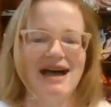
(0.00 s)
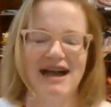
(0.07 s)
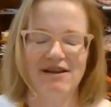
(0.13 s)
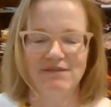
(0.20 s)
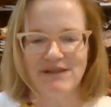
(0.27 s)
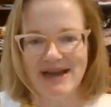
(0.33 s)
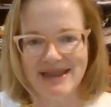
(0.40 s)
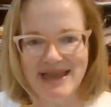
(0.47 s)

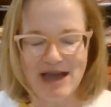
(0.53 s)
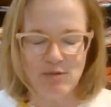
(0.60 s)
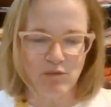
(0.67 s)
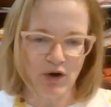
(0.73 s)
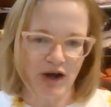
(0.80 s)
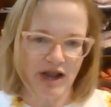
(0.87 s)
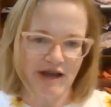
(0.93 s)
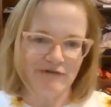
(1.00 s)
I find that
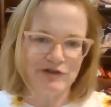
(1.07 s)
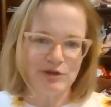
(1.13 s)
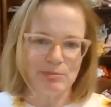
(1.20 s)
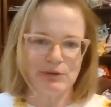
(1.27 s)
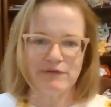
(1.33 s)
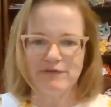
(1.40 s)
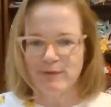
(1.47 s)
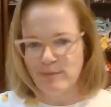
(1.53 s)
more
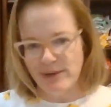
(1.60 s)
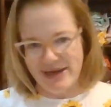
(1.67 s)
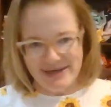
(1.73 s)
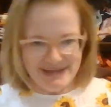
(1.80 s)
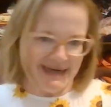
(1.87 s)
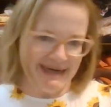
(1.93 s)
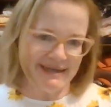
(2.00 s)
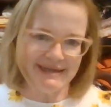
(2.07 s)
comfortable for my
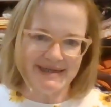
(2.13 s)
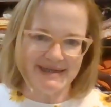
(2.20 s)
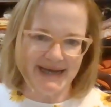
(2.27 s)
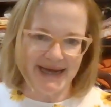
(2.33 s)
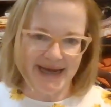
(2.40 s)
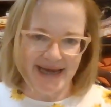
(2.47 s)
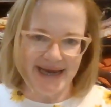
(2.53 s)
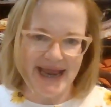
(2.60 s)

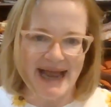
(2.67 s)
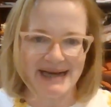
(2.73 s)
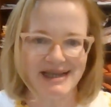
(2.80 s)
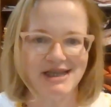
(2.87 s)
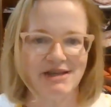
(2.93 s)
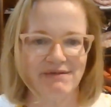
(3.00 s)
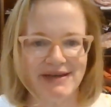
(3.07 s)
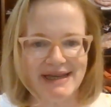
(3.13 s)
day-to-day
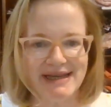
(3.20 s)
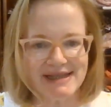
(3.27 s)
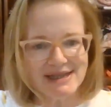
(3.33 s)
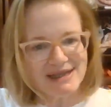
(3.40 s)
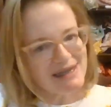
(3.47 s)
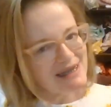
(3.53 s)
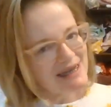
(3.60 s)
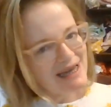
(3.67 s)

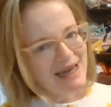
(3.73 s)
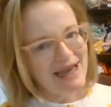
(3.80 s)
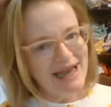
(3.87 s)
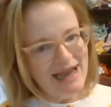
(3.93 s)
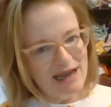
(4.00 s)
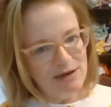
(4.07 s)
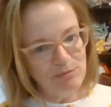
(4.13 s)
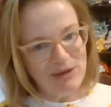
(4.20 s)
activities
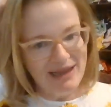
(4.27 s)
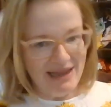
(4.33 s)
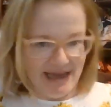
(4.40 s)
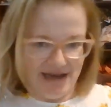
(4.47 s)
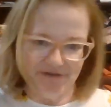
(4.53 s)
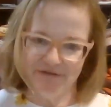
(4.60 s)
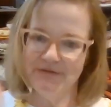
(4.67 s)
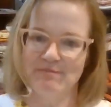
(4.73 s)
and my
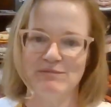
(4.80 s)
life.